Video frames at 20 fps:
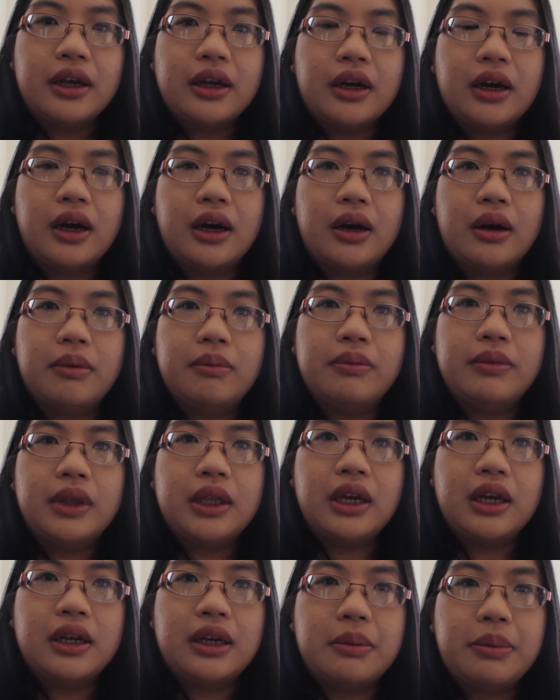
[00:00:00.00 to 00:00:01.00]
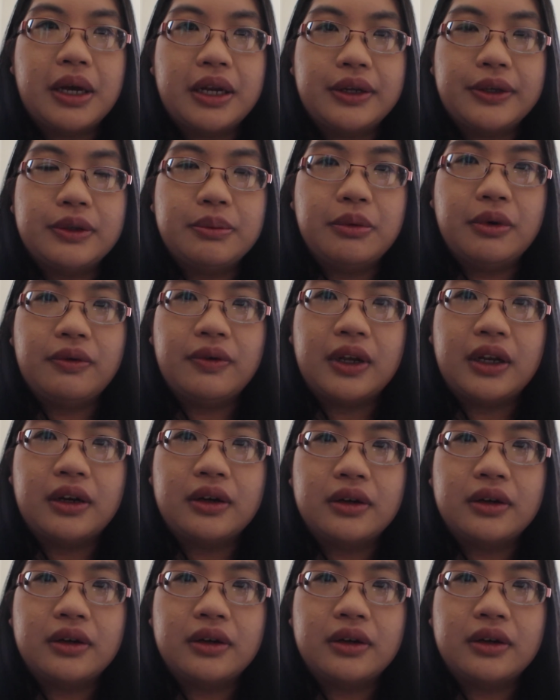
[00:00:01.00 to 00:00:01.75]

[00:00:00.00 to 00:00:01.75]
the independence movement?